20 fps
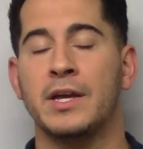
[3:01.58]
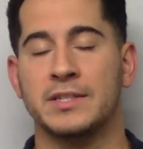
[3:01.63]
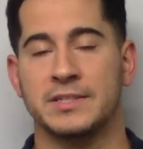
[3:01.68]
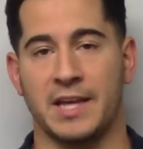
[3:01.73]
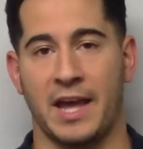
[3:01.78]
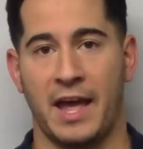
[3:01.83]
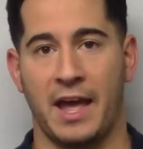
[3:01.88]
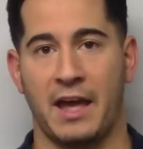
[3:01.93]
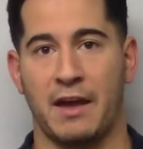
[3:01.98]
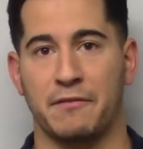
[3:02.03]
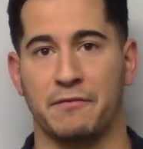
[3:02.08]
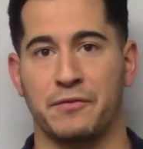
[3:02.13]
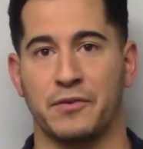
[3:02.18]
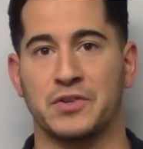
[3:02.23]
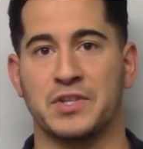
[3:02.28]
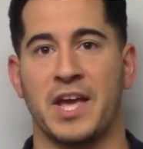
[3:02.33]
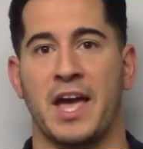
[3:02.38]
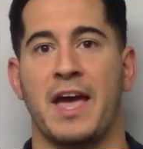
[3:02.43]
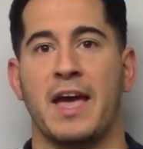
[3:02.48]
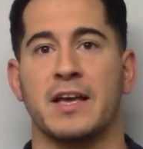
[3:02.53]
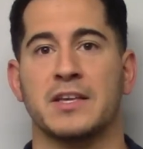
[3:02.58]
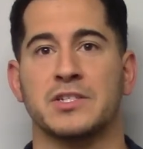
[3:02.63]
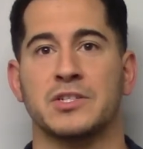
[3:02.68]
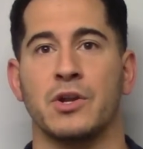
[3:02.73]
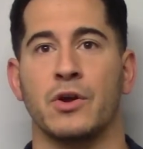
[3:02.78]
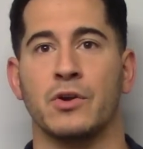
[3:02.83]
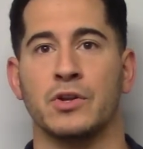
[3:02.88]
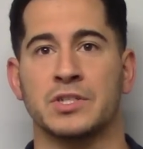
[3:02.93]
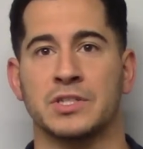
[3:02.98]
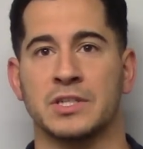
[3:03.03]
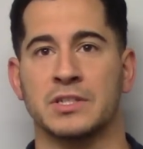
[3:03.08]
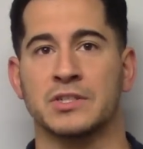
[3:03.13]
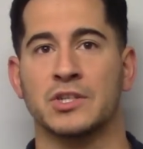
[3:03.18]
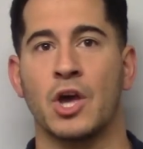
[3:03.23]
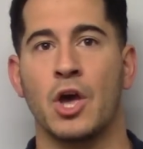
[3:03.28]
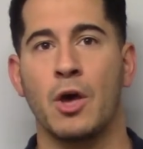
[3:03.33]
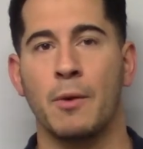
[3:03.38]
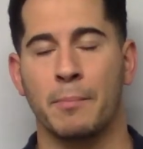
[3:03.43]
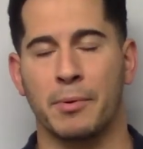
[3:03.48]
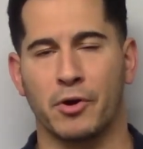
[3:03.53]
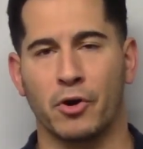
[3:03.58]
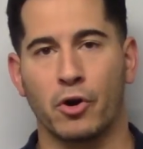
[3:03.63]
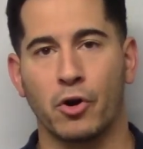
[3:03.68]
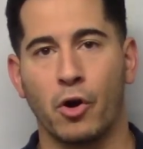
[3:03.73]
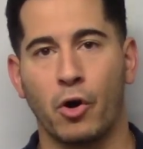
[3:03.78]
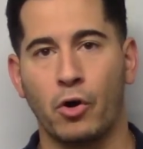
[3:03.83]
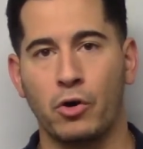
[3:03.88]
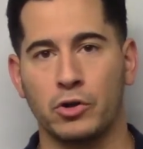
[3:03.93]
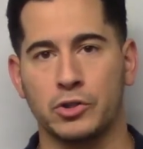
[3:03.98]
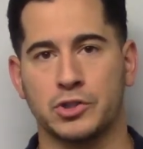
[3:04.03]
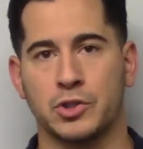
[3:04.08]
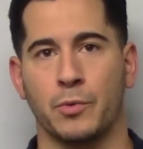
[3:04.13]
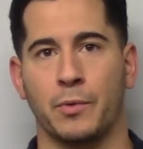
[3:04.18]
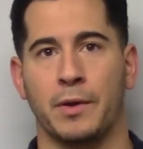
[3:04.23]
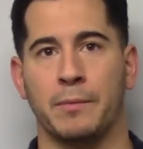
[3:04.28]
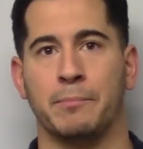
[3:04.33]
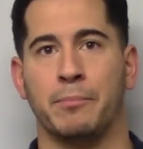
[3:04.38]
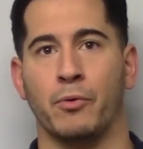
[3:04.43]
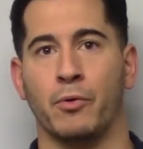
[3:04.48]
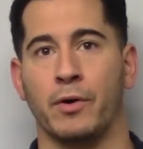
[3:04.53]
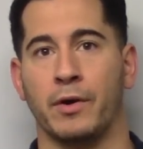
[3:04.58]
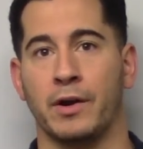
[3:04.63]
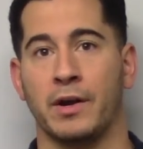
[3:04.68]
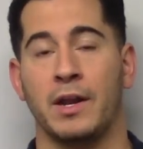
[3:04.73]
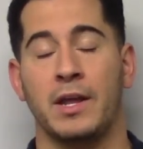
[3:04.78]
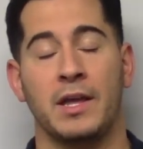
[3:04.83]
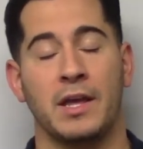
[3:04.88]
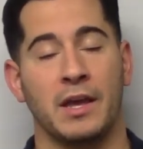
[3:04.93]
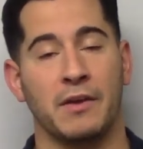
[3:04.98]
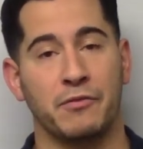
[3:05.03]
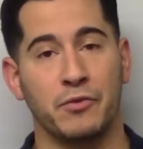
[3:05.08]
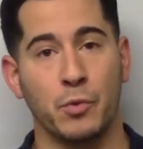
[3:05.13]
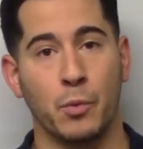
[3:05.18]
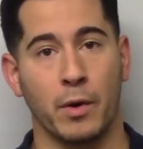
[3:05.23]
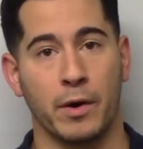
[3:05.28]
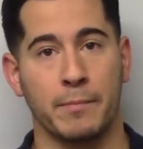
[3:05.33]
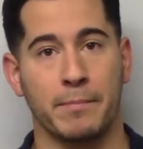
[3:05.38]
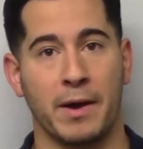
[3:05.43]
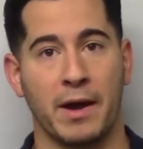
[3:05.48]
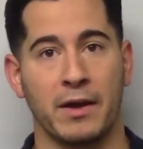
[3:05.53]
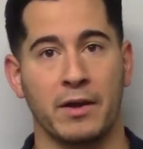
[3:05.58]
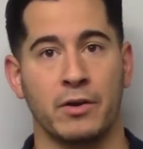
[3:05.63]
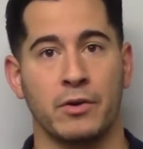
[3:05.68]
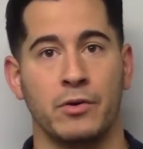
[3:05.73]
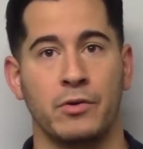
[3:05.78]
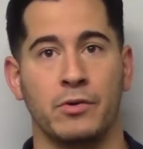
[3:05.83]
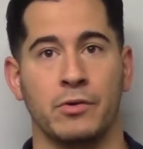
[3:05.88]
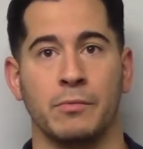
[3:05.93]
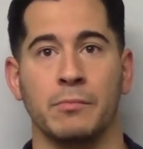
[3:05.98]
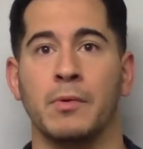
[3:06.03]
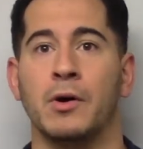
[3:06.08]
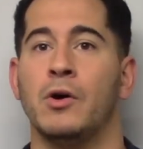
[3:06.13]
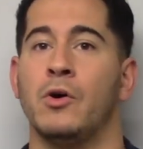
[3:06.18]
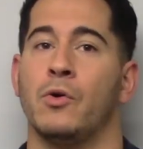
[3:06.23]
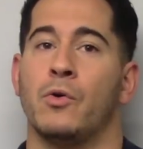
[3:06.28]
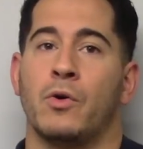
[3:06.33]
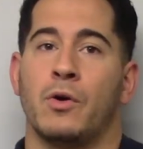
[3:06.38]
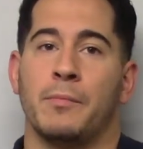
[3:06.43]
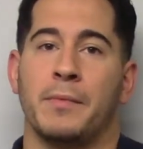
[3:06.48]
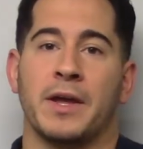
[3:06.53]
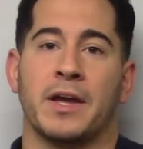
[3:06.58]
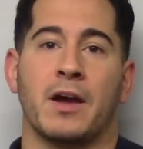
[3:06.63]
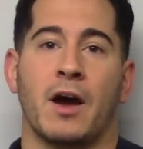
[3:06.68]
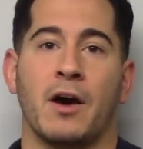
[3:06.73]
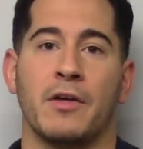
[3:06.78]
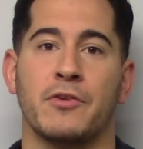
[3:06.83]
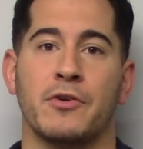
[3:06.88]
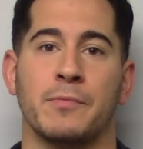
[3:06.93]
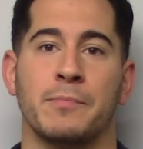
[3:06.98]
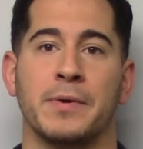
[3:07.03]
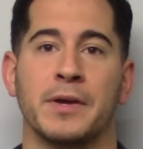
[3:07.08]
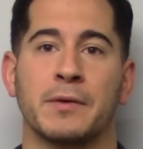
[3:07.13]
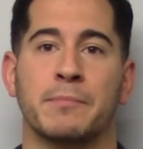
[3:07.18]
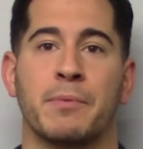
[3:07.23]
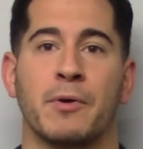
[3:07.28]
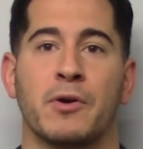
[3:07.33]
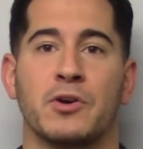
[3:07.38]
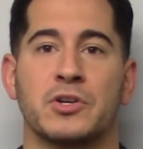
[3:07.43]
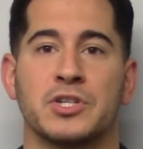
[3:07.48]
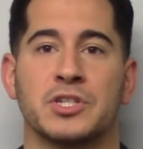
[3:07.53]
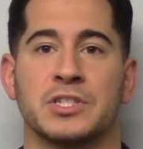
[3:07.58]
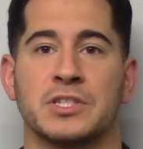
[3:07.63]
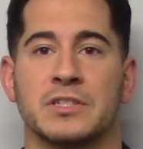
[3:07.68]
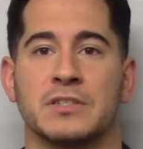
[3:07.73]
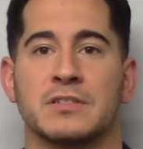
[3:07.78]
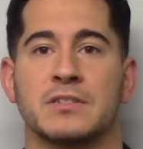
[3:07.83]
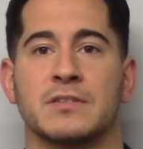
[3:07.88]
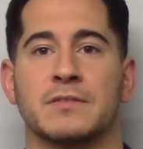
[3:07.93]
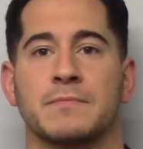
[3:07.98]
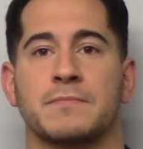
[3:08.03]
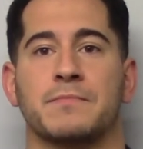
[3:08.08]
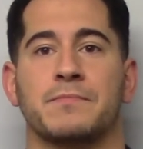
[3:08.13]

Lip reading: to have for tax notices, but are also important if you want to buy a home or make other big purchases.